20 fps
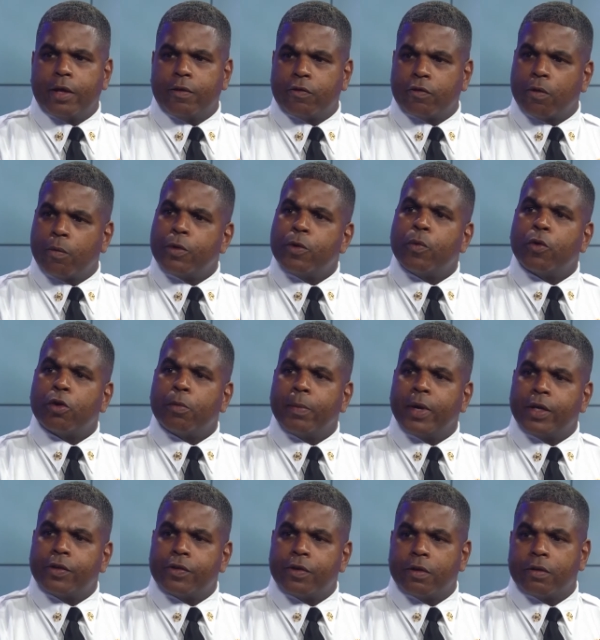And so we want to
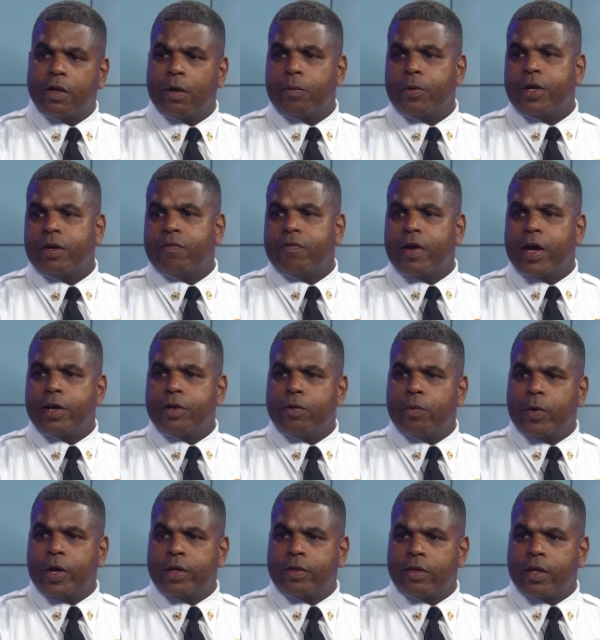make sure that we
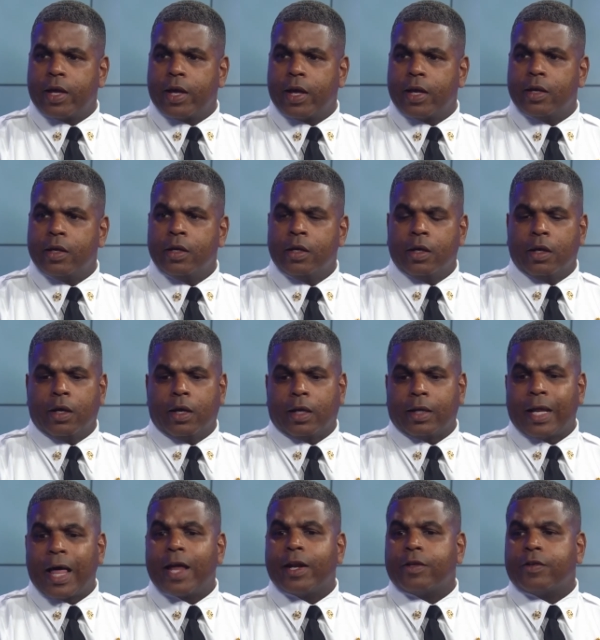evaluate that. A
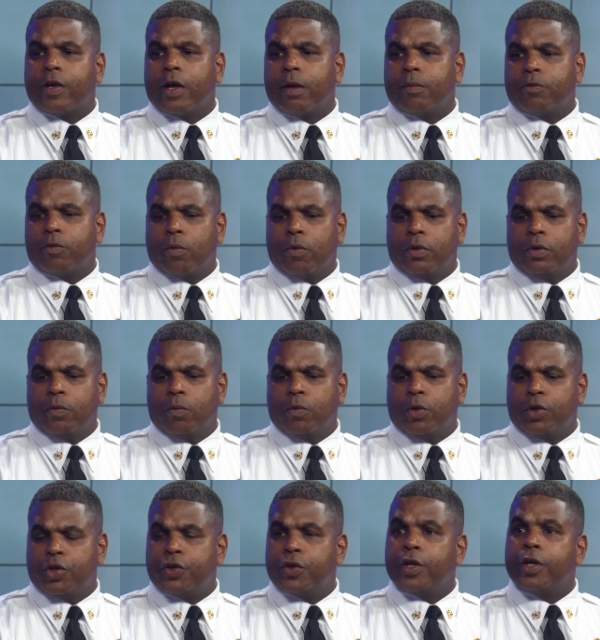lot of times what,
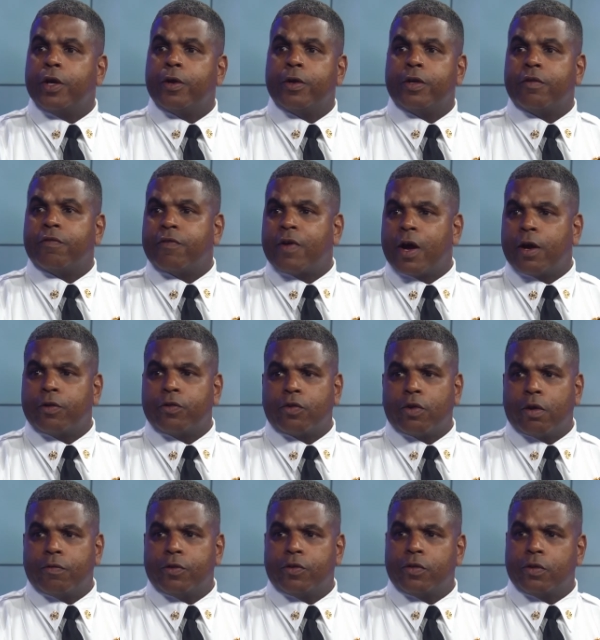what you hear in the fire
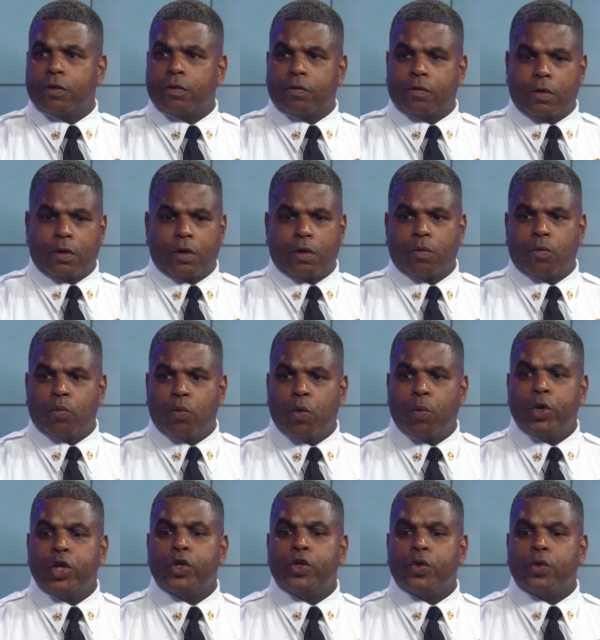services, uh, what
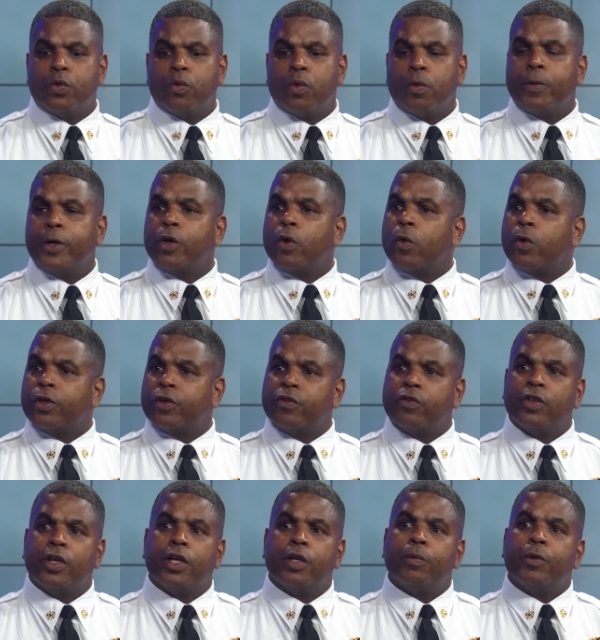we do when we go on the
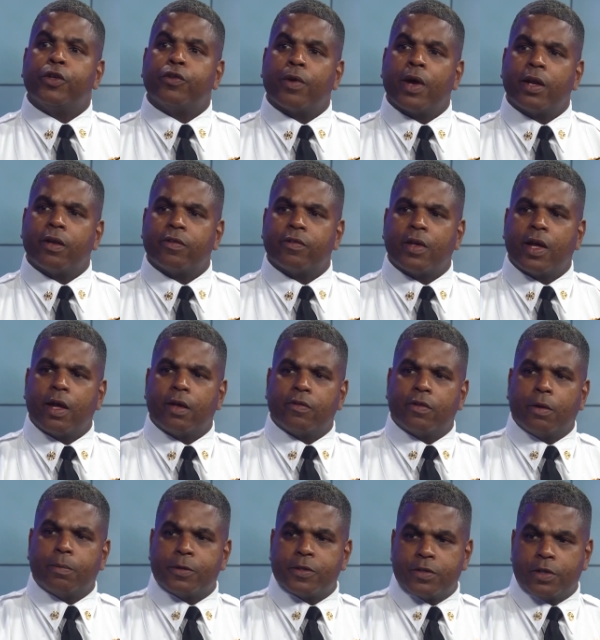scene, we try to size
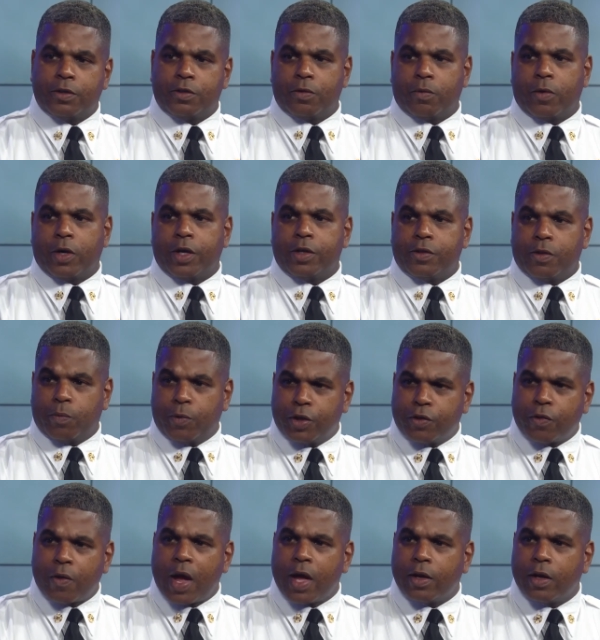up a situation. We
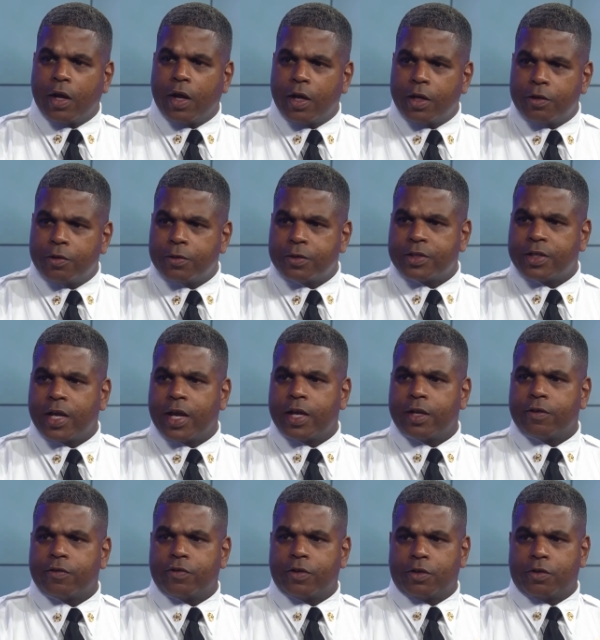try to
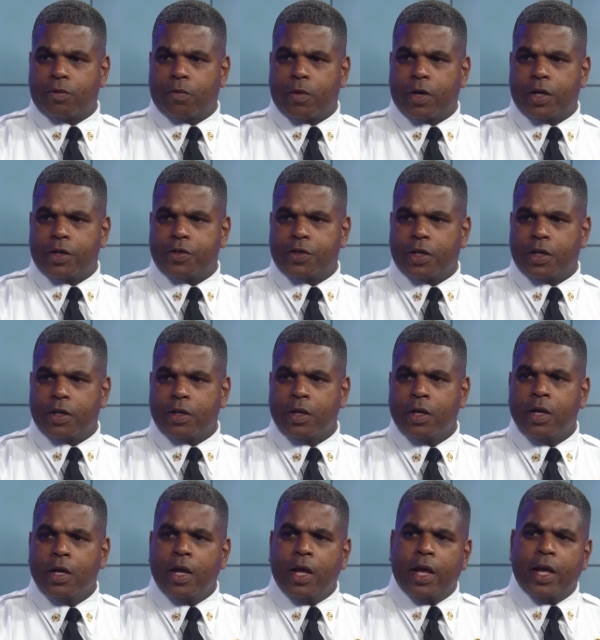understand a situation.
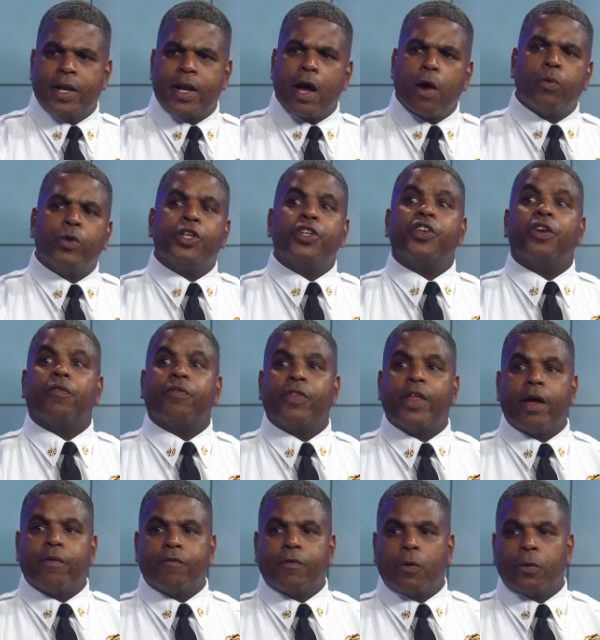And now we shift
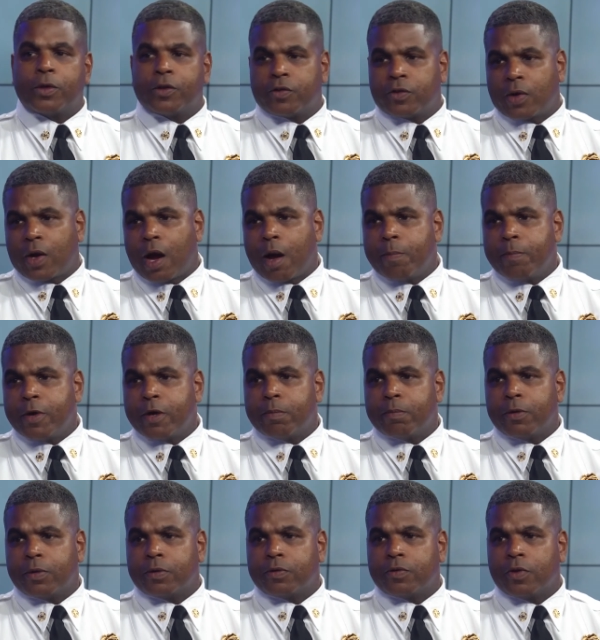that focus to our
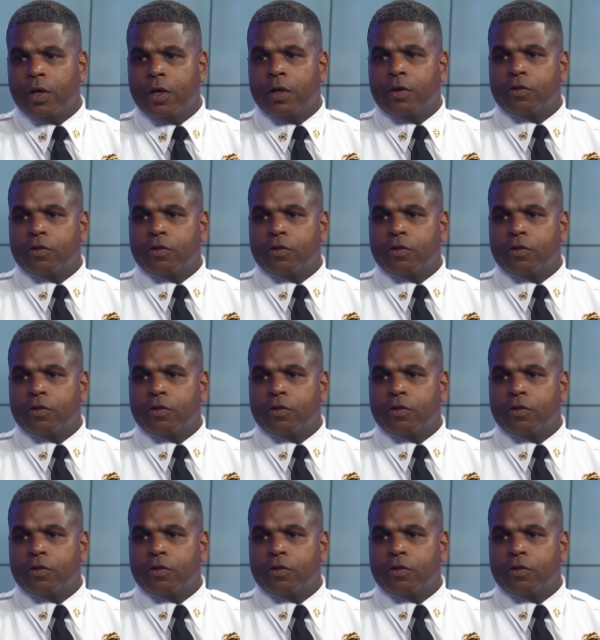members.